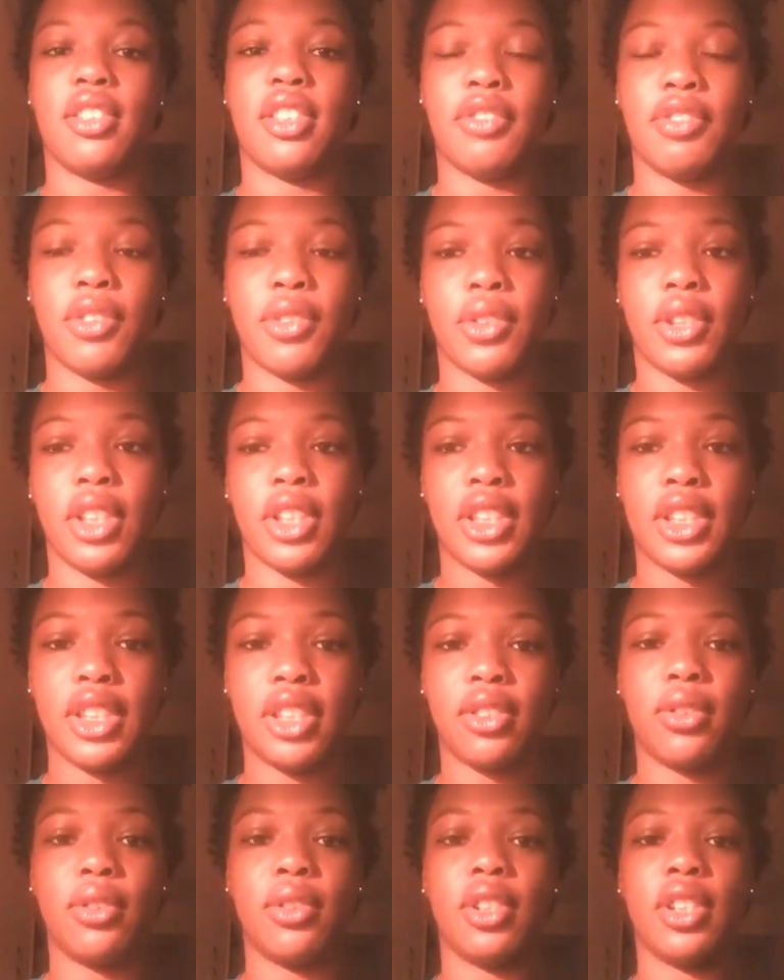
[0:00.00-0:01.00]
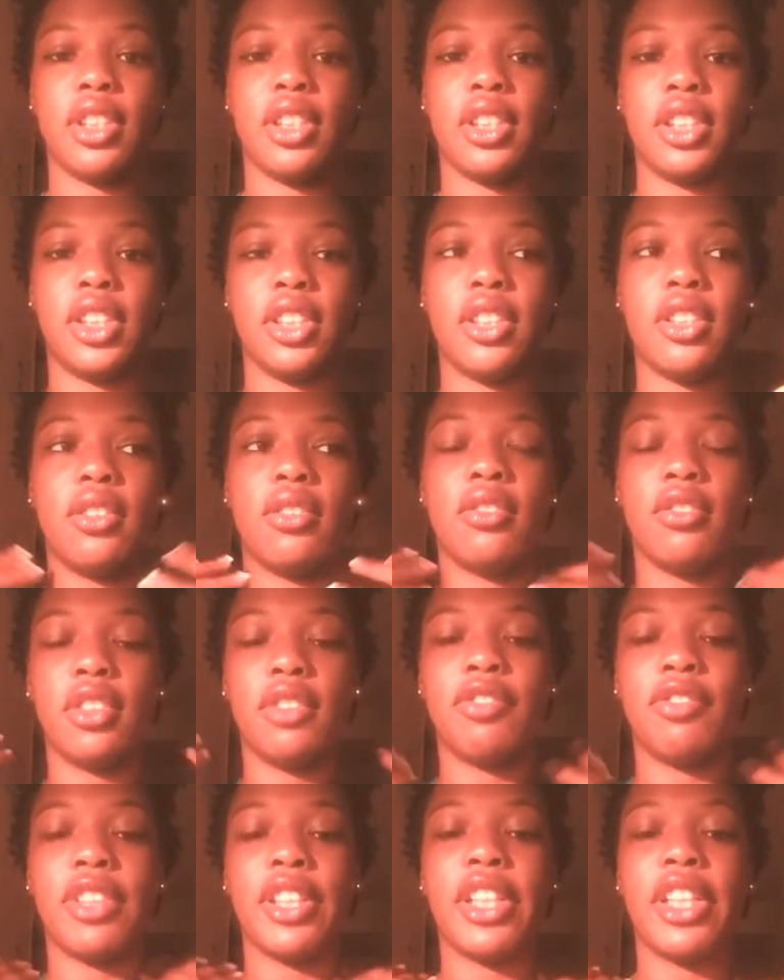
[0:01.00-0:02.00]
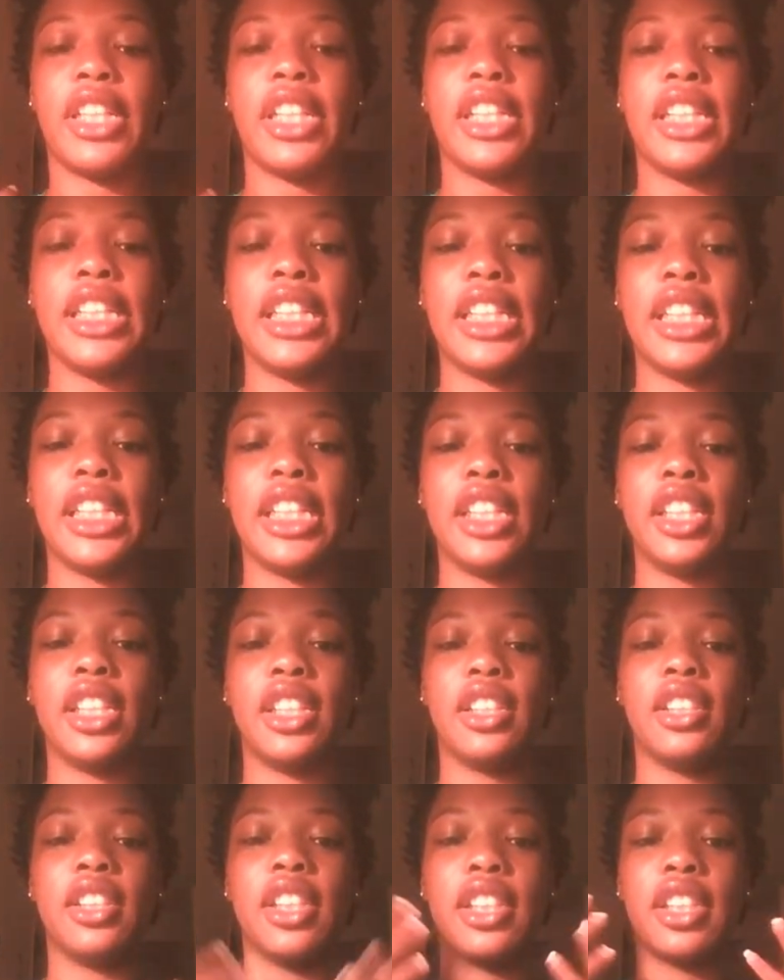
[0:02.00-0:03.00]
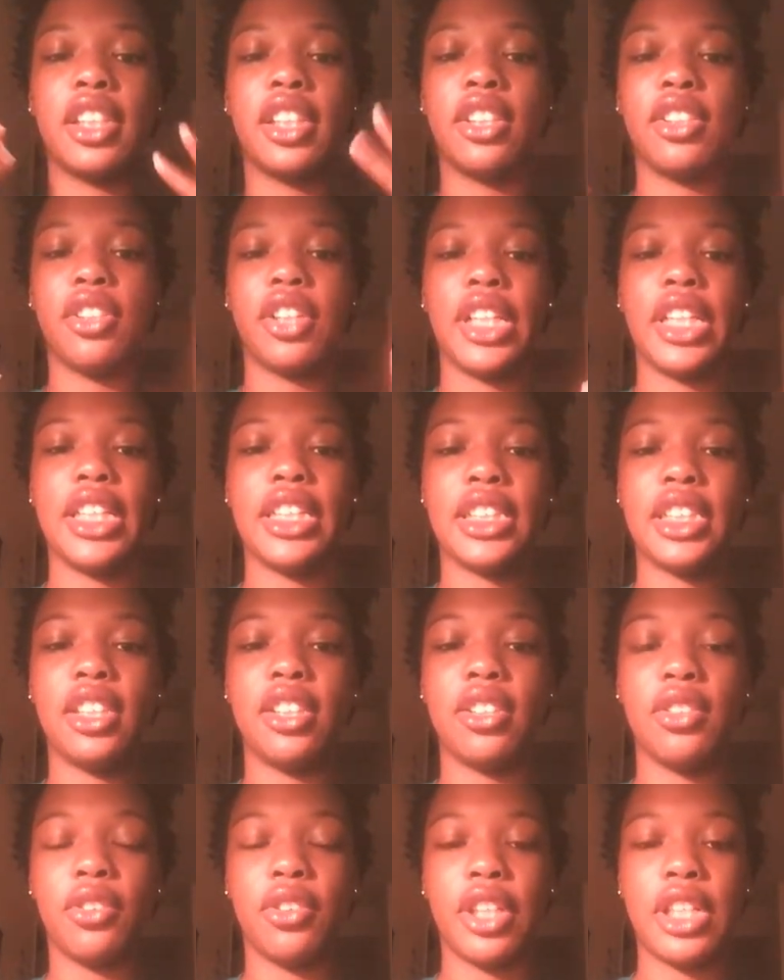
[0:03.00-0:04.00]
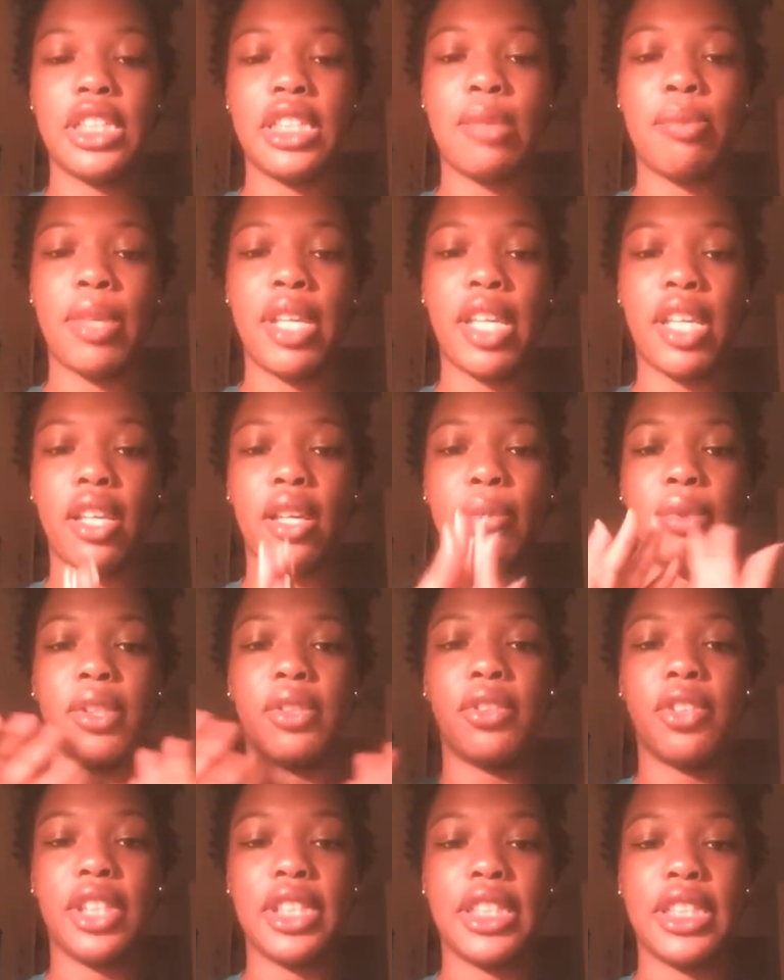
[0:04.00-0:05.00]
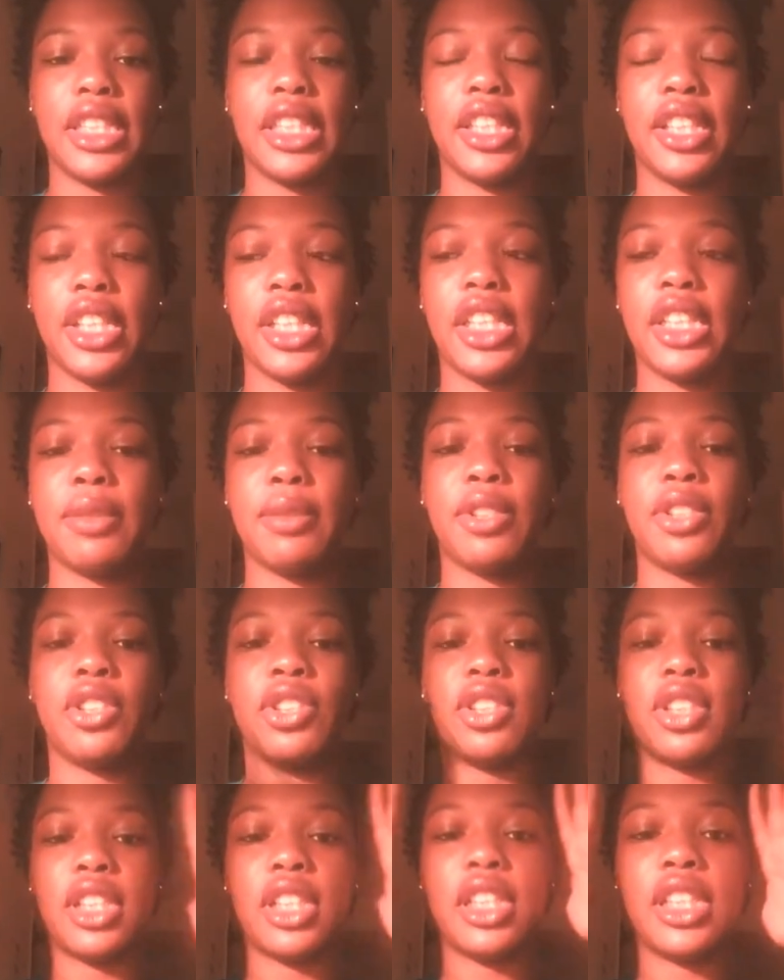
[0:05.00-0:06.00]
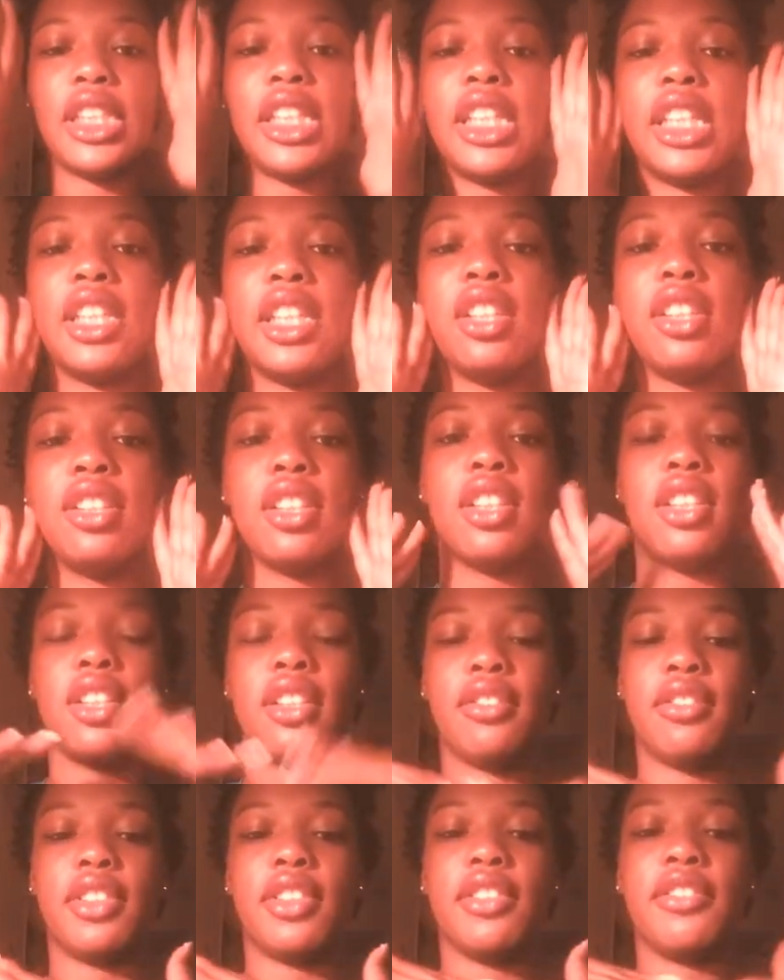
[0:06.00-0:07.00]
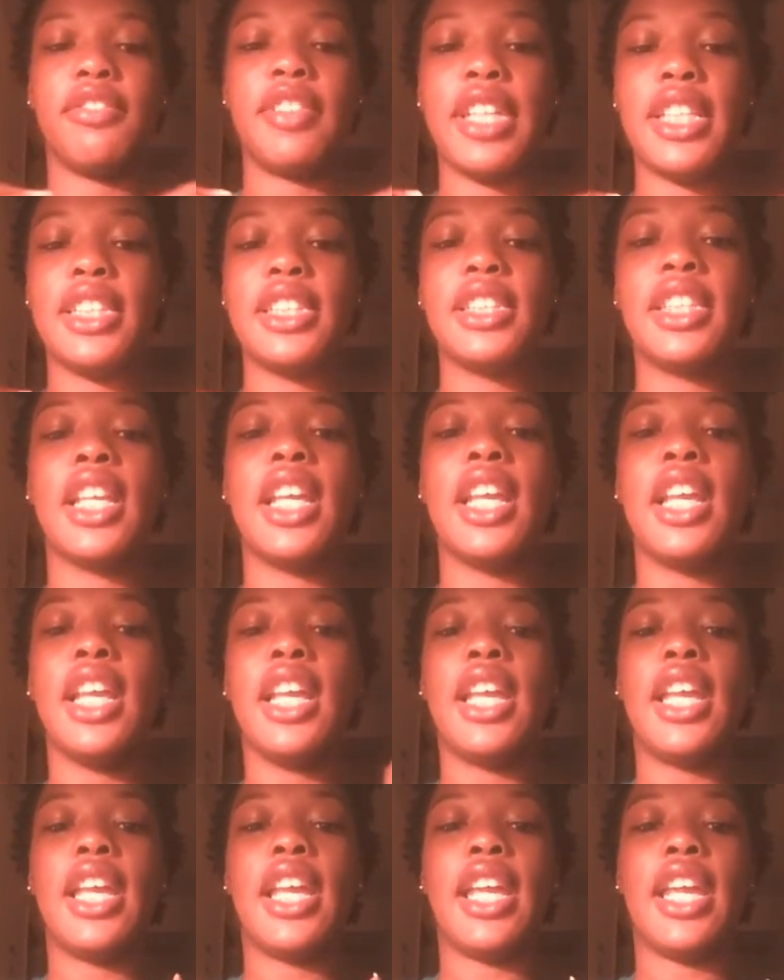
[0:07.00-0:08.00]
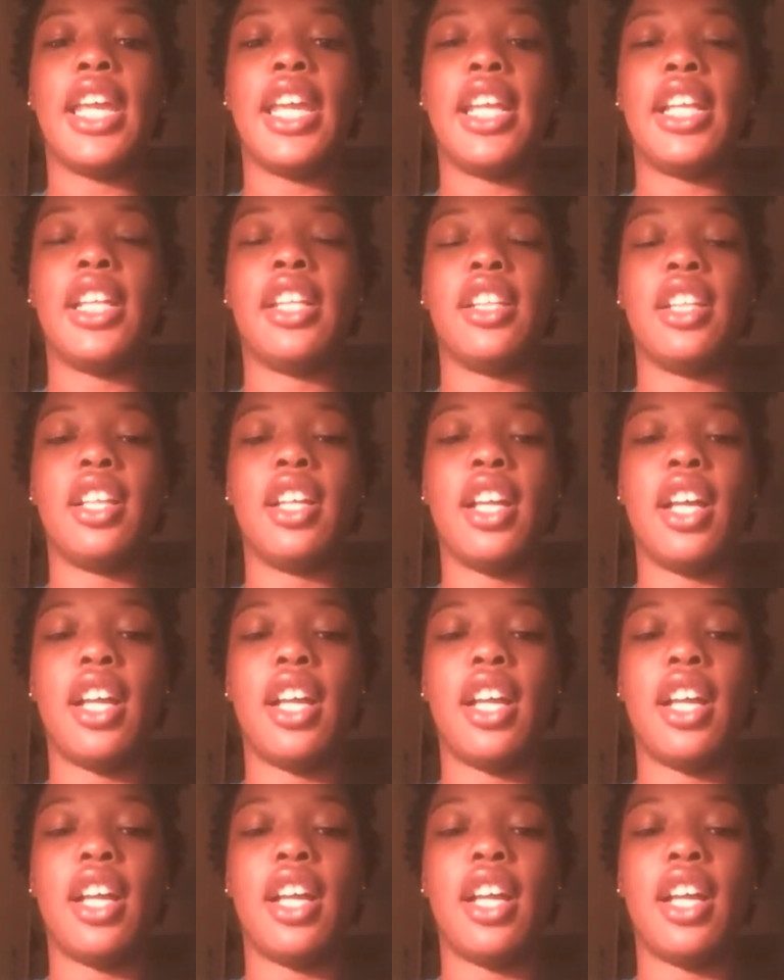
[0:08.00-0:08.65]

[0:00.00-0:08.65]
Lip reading: of course, or very clean, nothing crazy, no crazy makeup, no crazy earrings, but just a clean look of your face, and